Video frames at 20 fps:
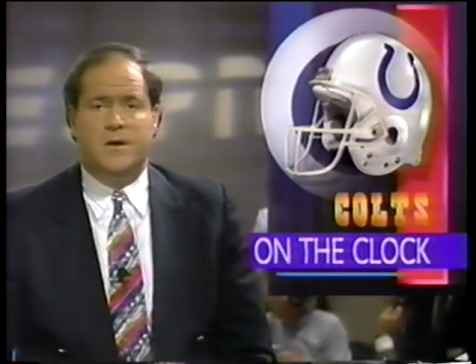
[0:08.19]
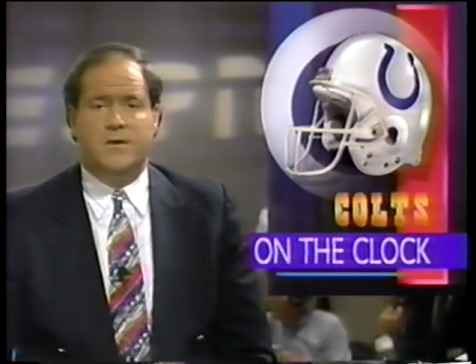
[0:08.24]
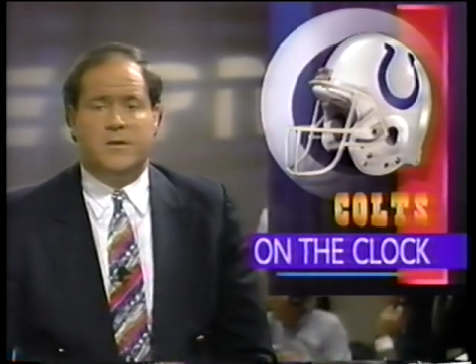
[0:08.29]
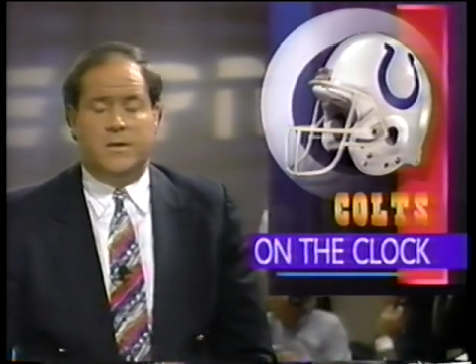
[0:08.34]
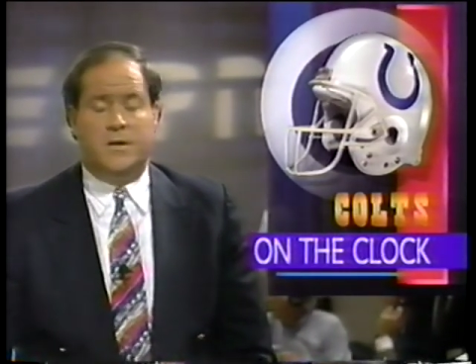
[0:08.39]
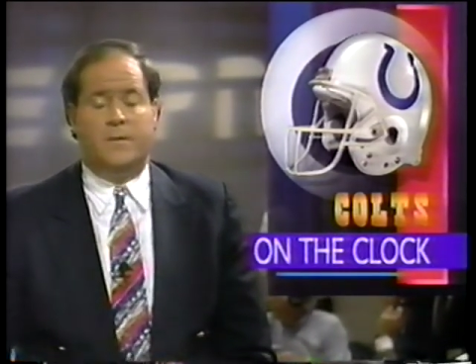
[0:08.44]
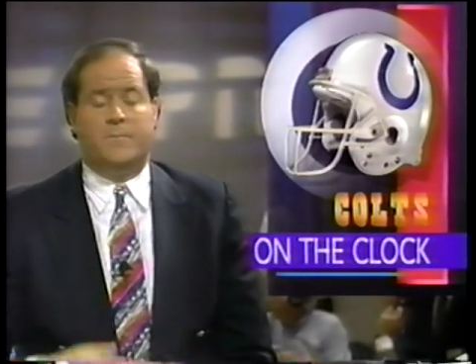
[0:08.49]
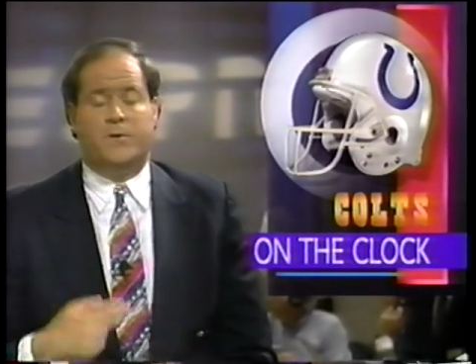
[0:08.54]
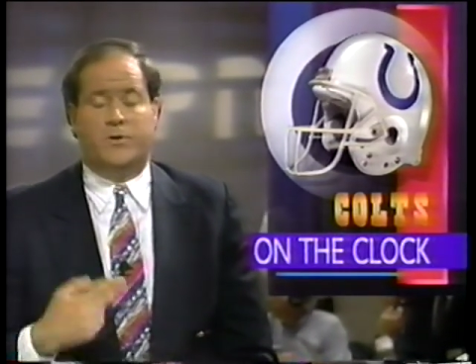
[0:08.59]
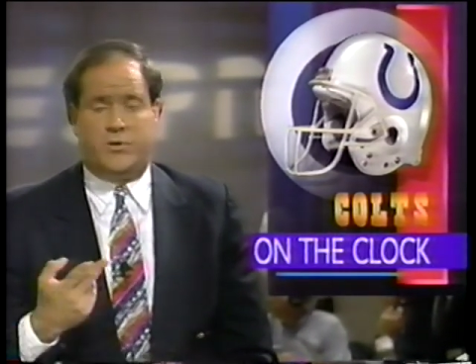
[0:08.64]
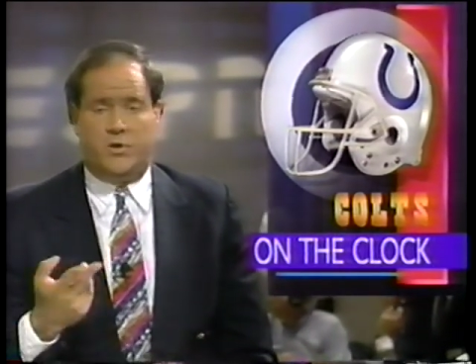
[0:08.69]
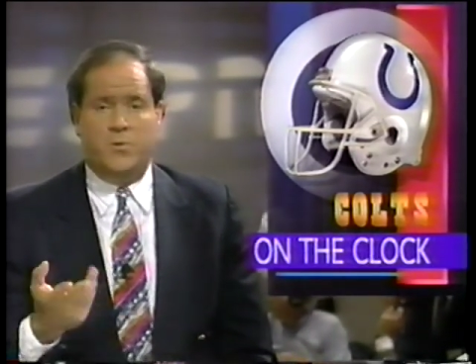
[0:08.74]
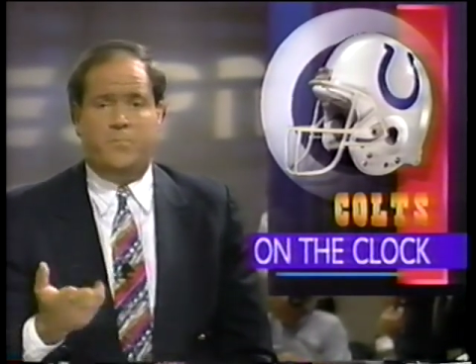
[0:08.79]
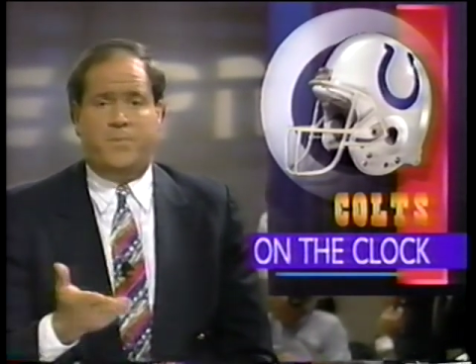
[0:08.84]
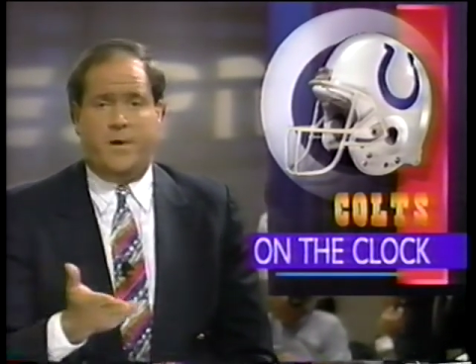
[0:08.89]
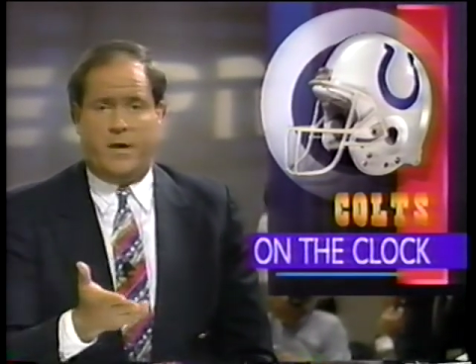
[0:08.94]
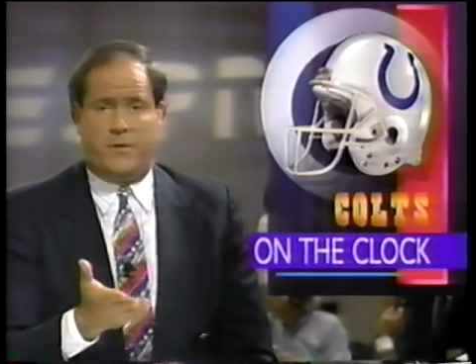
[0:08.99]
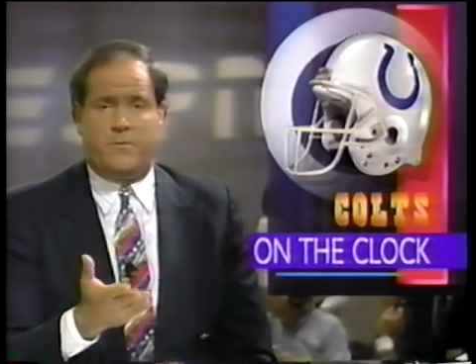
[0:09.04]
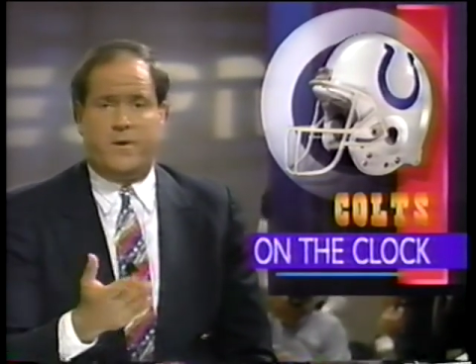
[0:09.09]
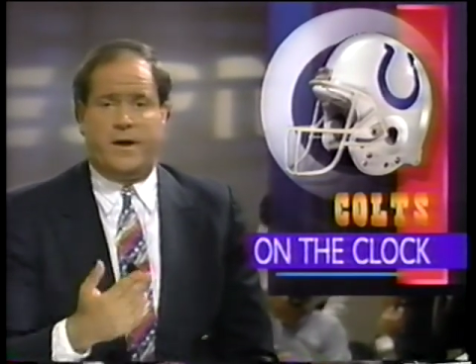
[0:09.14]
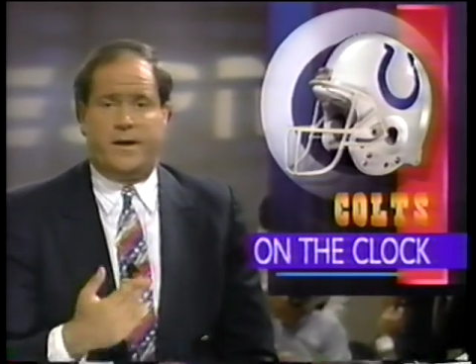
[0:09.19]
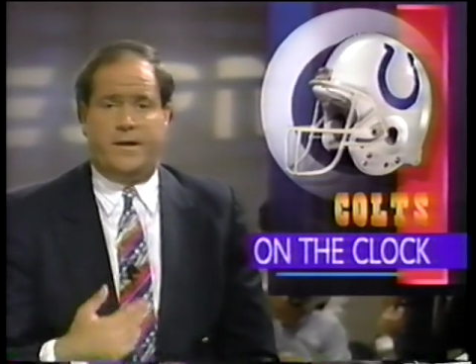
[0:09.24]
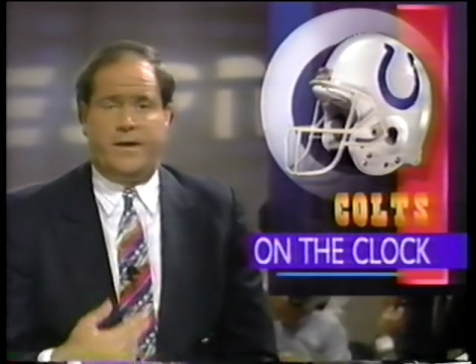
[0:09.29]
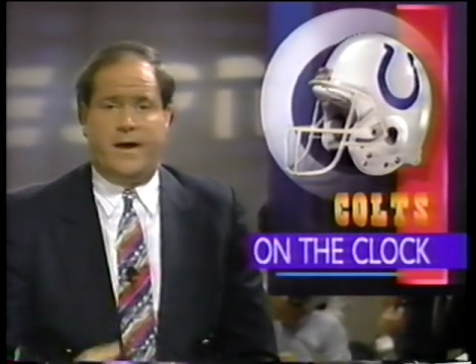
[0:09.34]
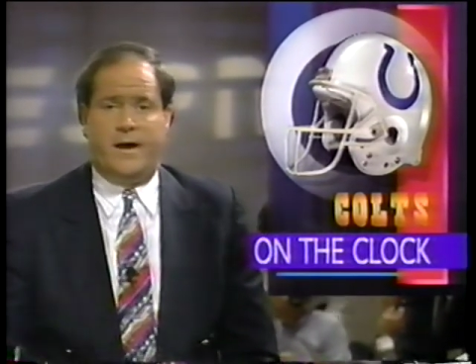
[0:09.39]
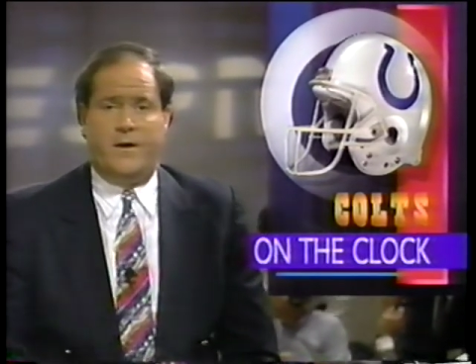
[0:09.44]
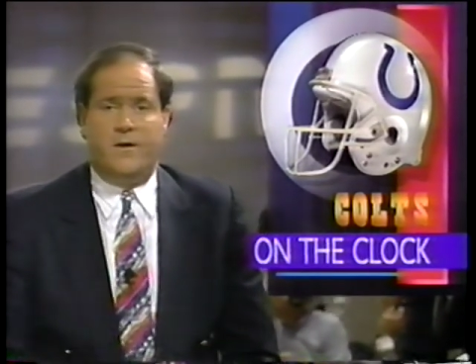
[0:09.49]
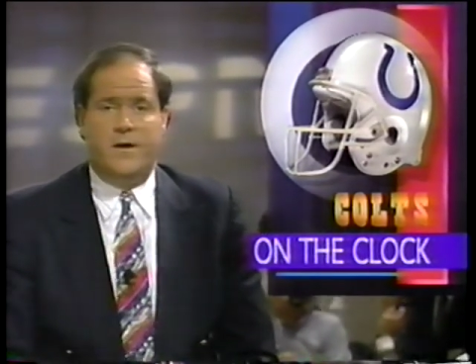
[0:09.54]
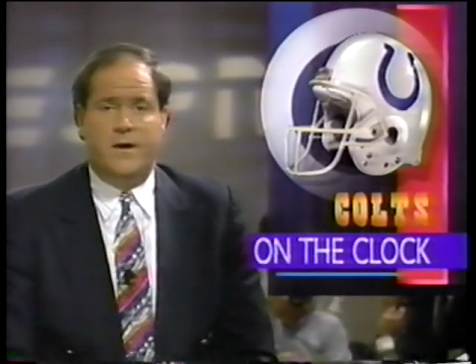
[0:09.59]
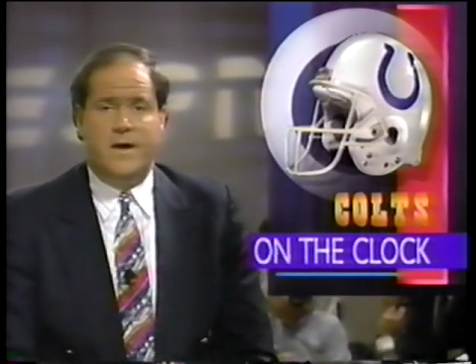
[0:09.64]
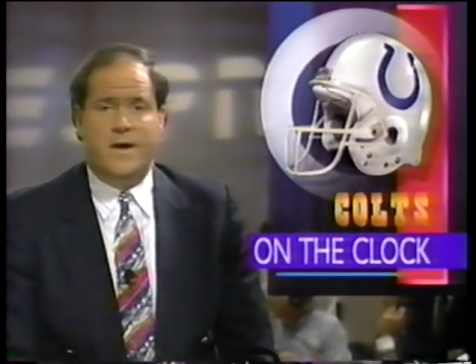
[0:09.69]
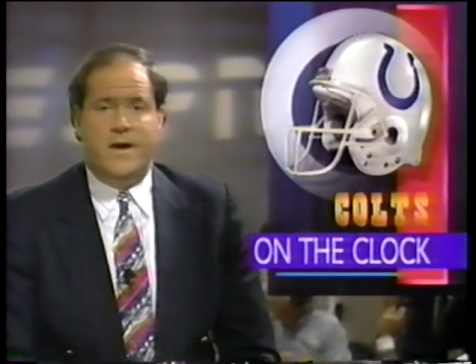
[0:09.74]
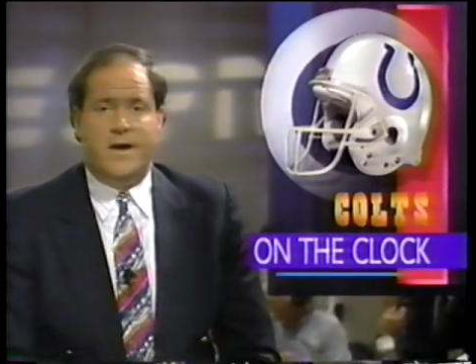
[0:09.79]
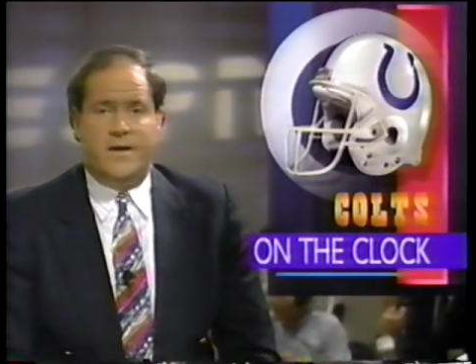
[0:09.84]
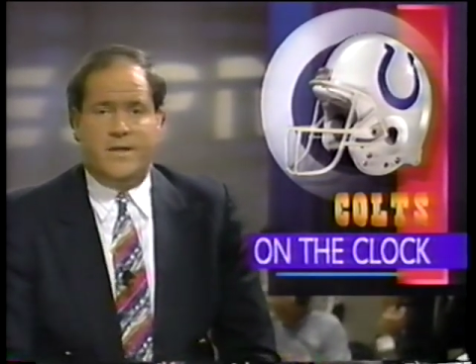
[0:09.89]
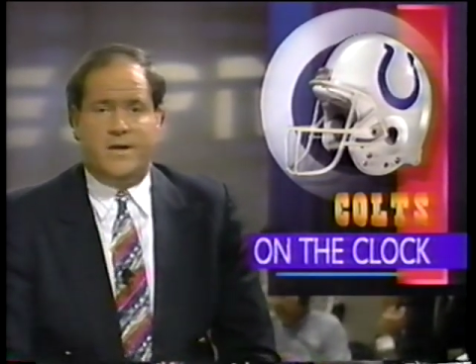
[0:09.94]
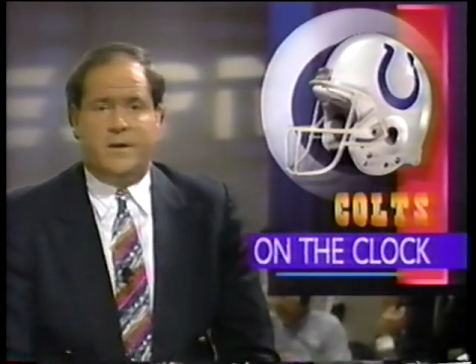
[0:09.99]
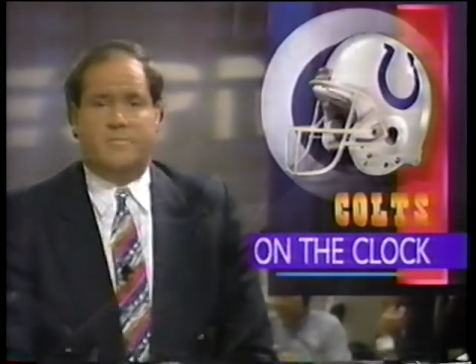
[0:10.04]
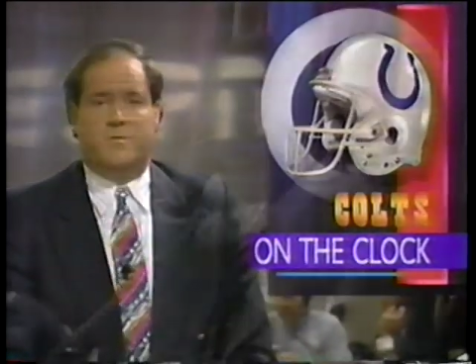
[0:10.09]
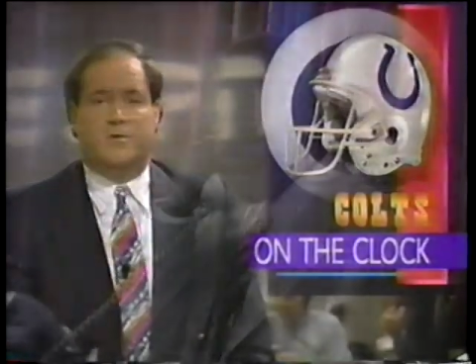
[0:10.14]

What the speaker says: the number 2 pick right now and the number